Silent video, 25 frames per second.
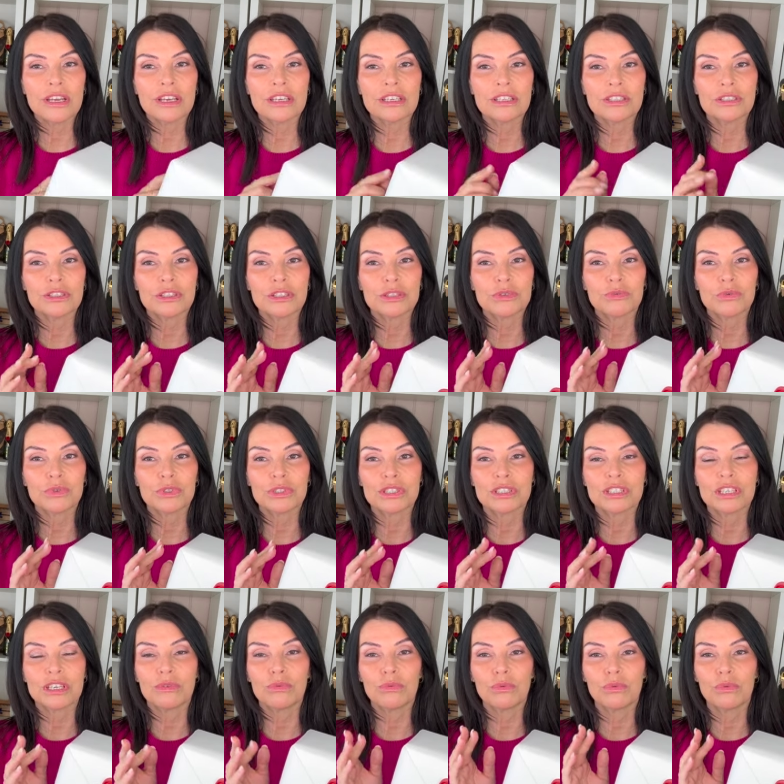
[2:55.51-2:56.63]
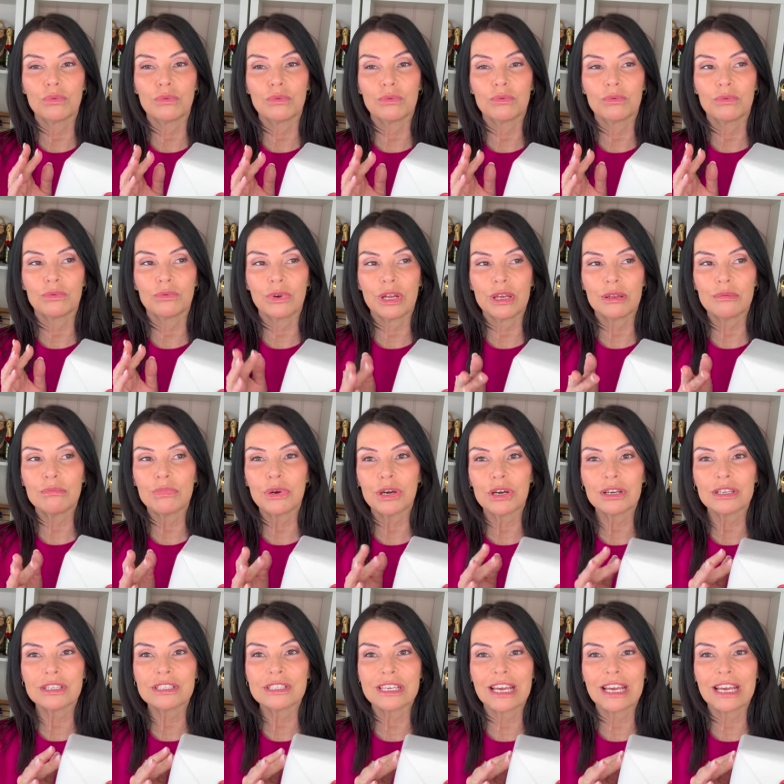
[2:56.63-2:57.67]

it just was the red box